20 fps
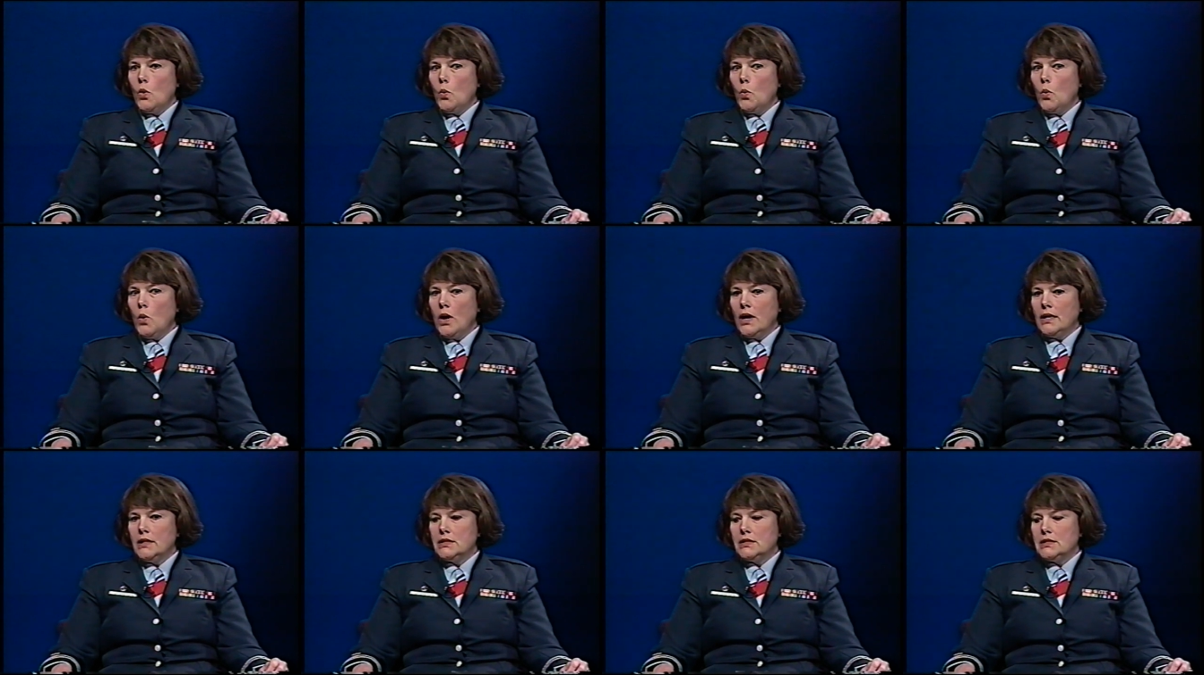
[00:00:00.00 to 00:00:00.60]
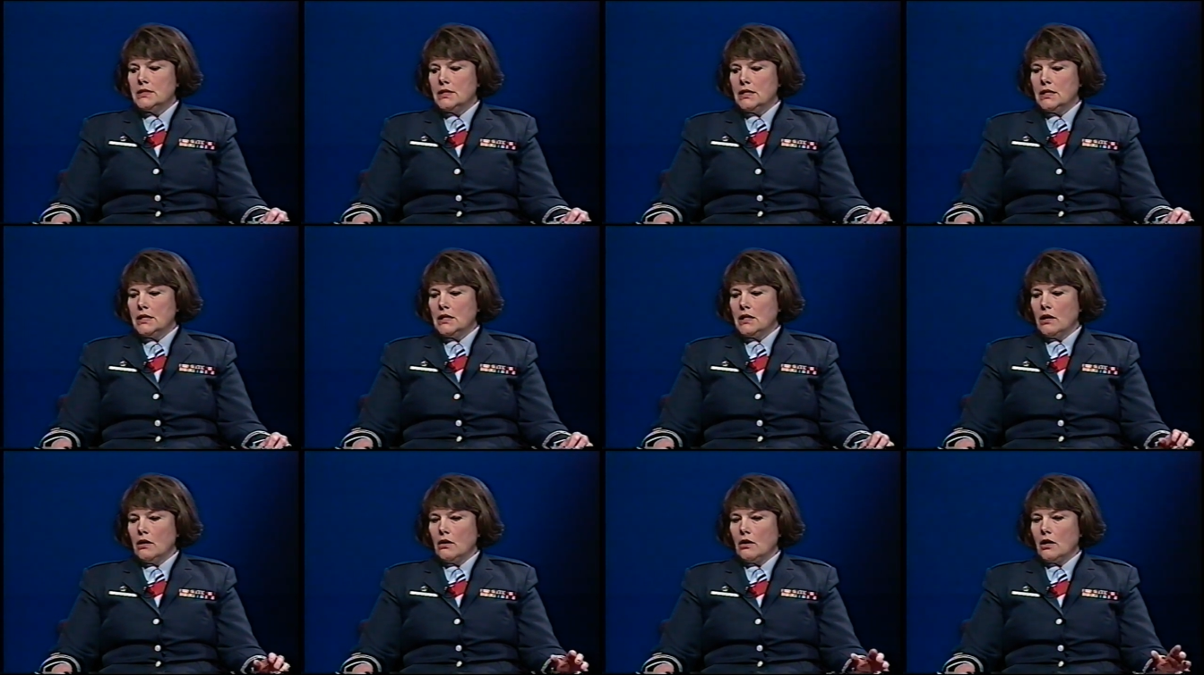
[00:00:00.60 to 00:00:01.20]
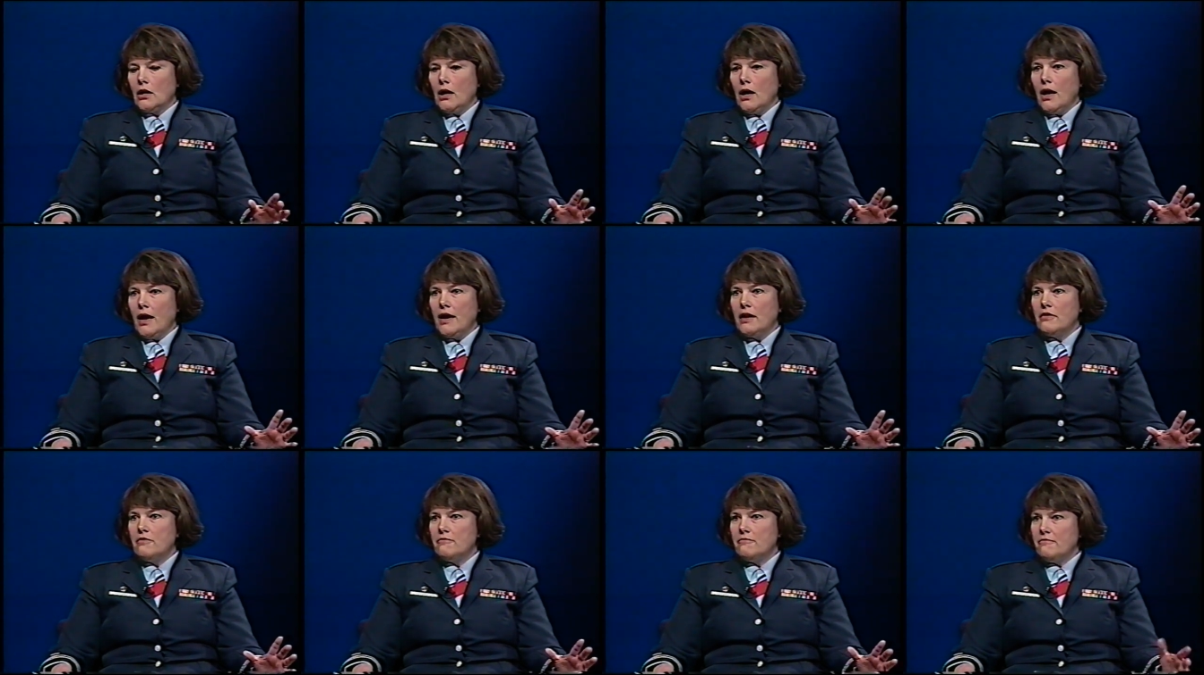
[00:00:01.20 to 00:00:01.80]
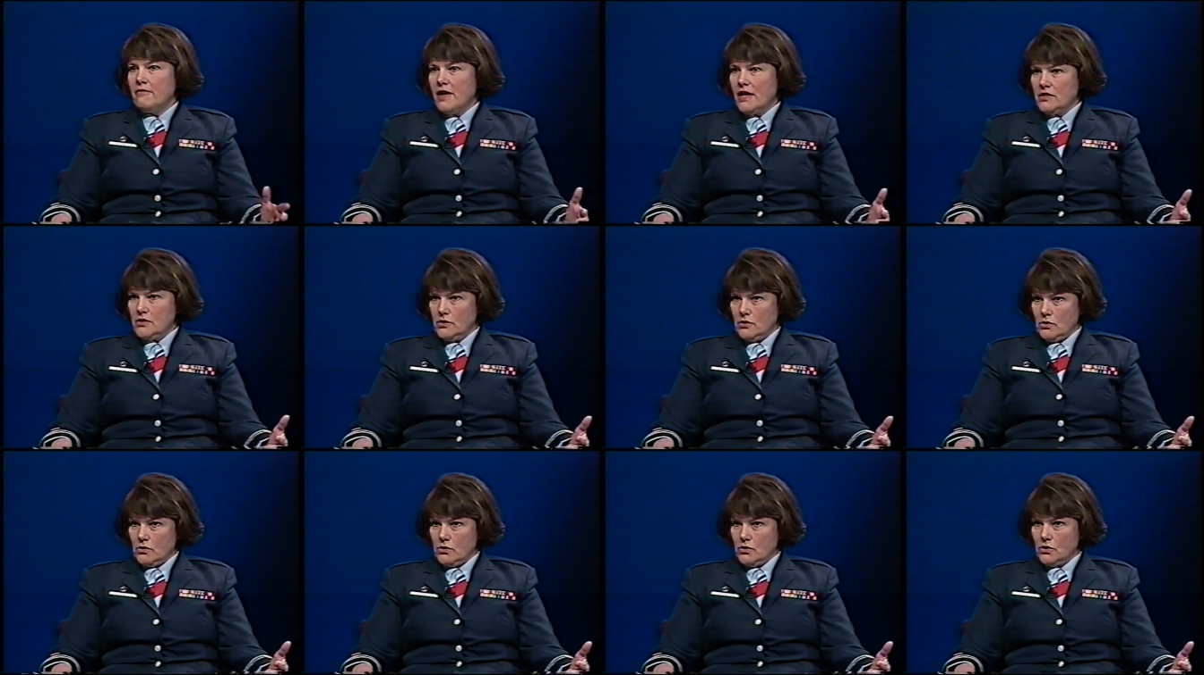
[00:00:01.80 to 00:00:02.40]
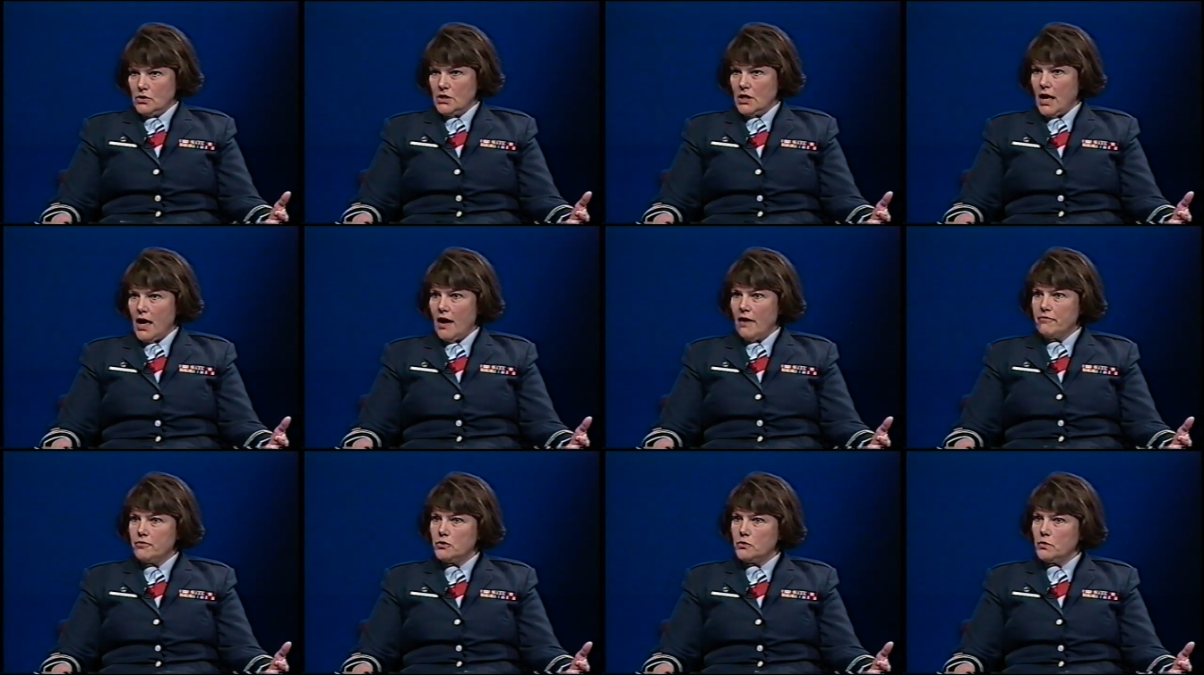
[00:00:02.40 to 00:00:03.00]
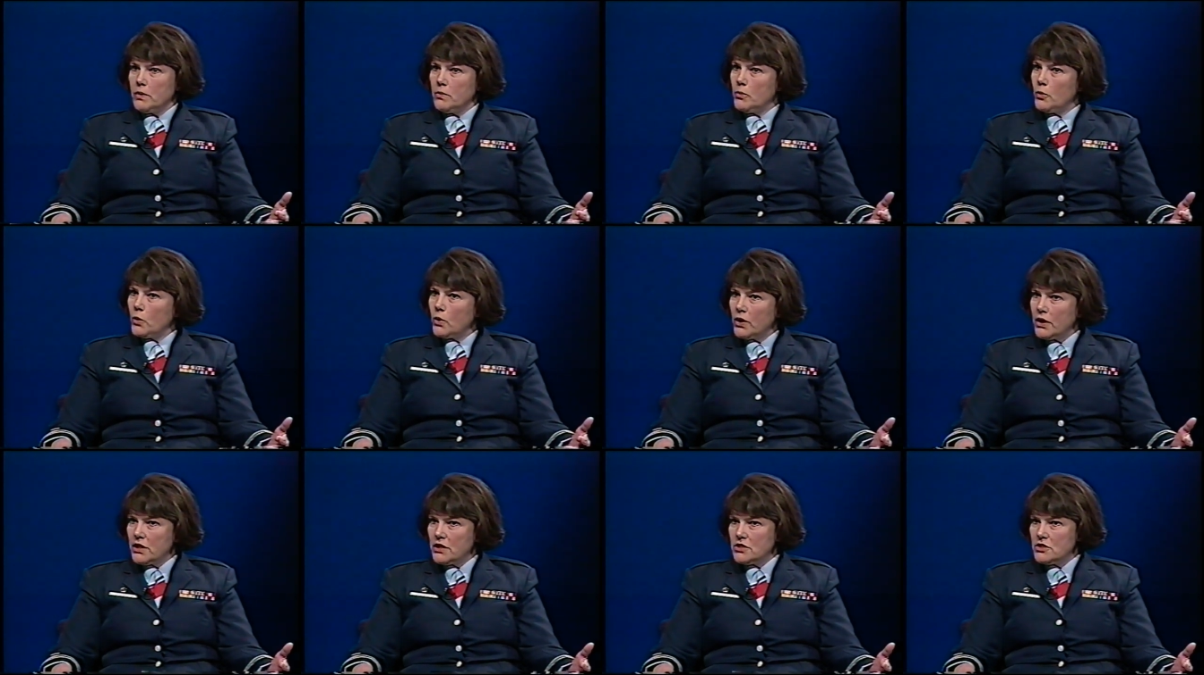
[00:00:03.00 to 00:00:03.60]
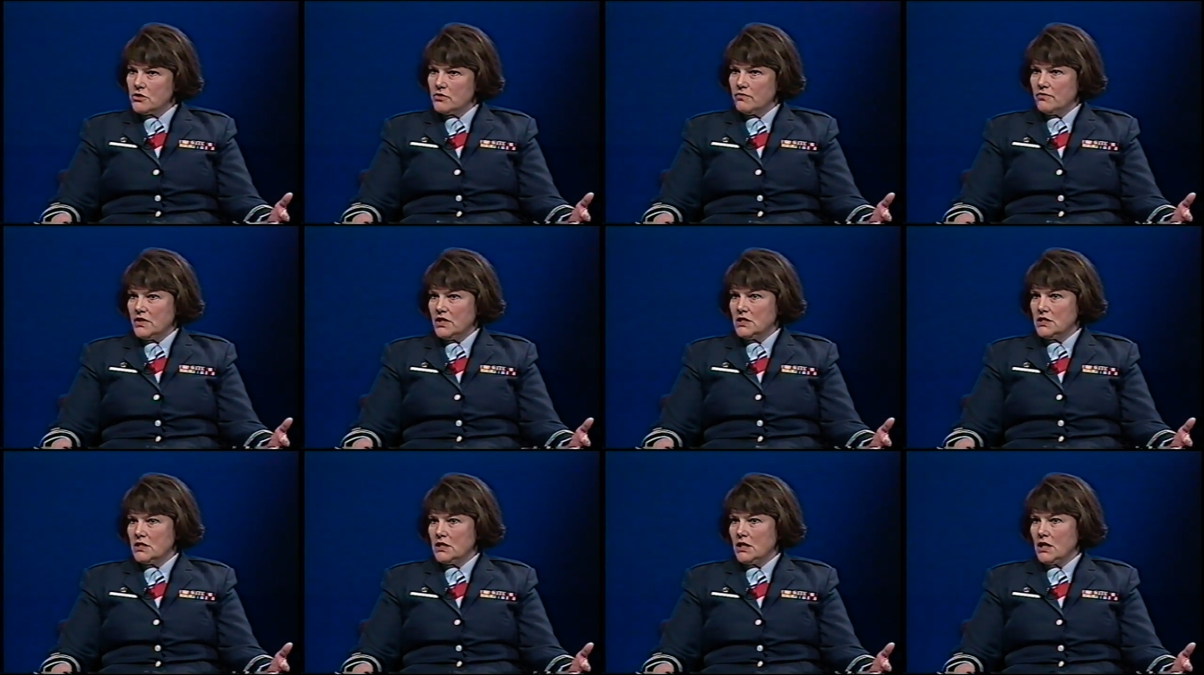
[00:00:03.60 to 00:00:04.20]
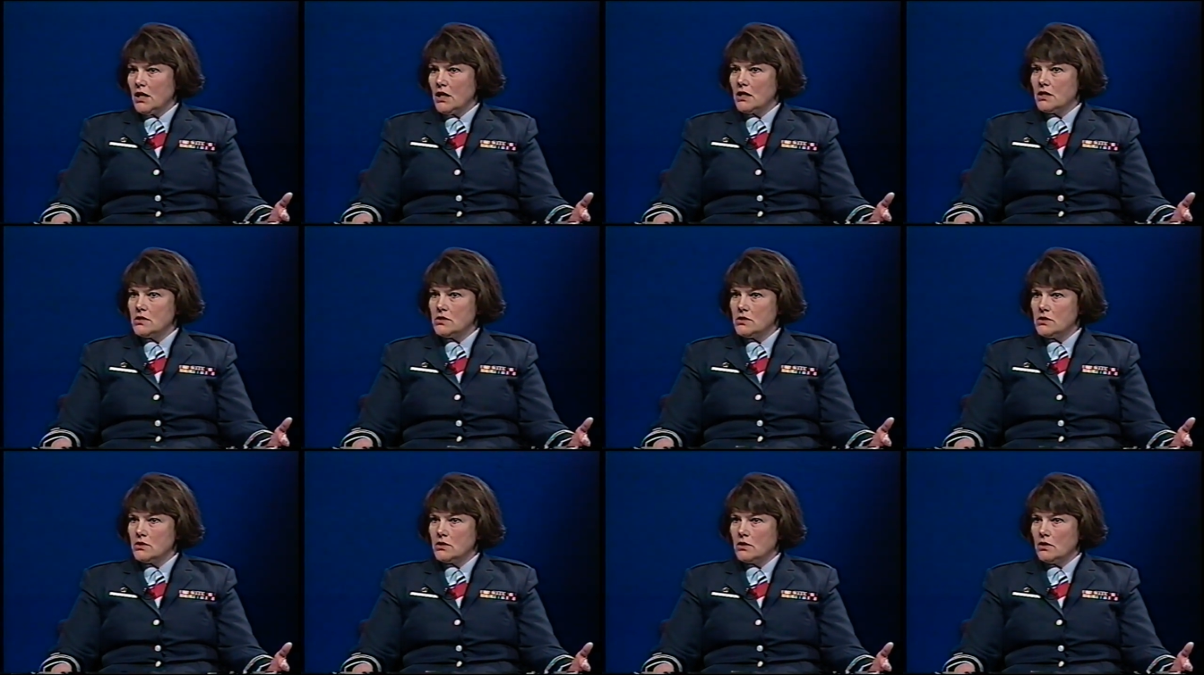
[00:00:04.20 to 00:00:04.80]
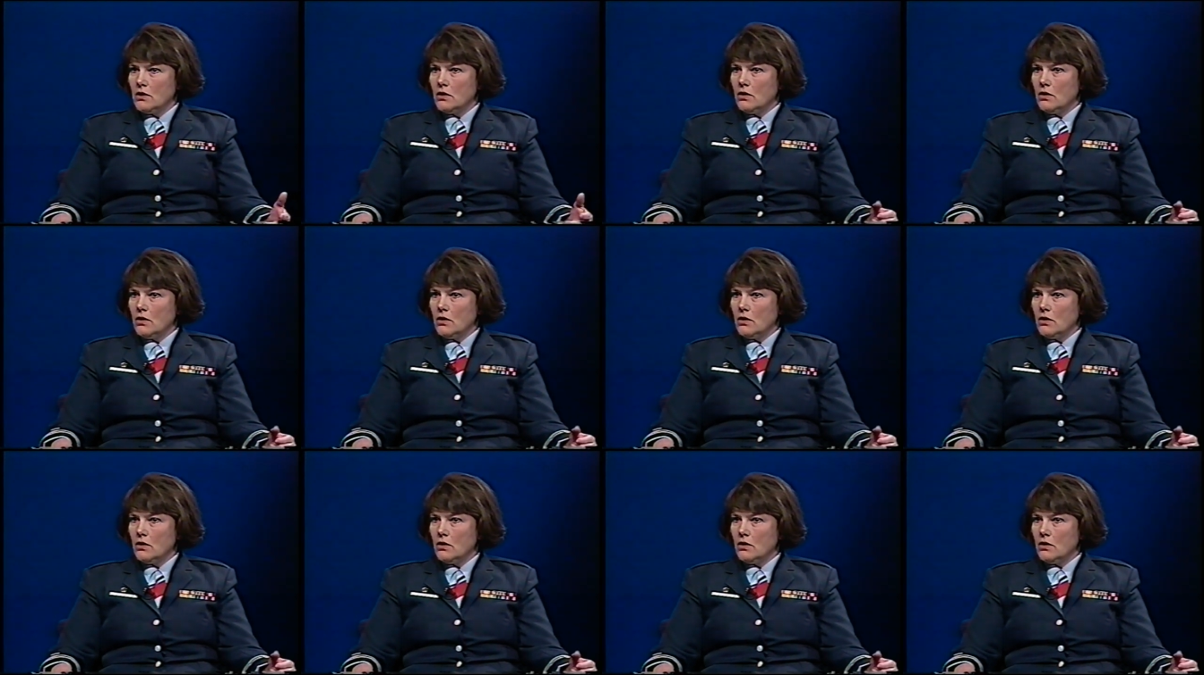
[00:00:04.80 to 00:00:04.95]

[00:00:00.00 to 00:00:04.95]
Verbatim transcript: What kind of vessels have to report into VTS?